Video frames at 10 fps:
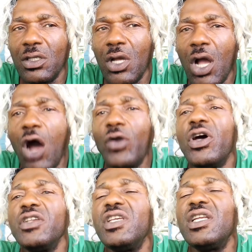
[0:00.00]
How
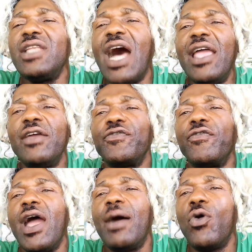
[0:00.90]
does your
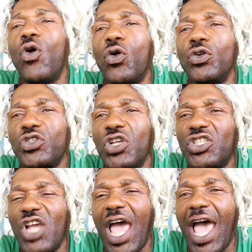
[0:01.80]
diaphragm hold such
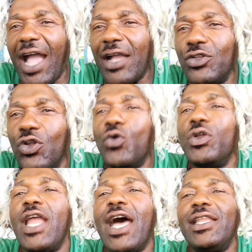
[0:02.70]
an act,
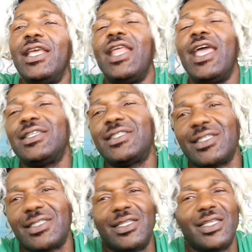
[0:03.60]
knowing that it
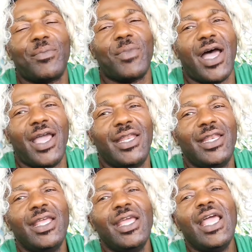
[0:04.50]
exists in your mind,
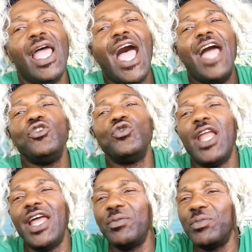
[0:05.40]
and you
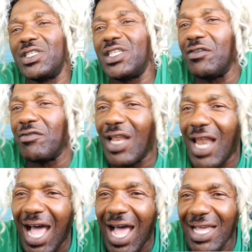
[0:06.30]
let it
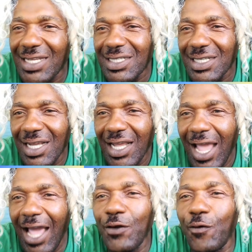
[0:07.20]
materialize,
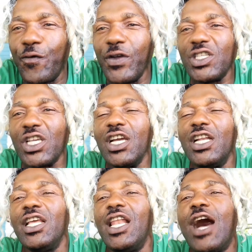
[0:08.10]
and you
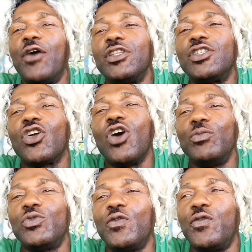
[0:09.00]
physically allowed it to come
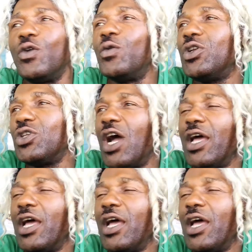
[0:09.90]
to fruition?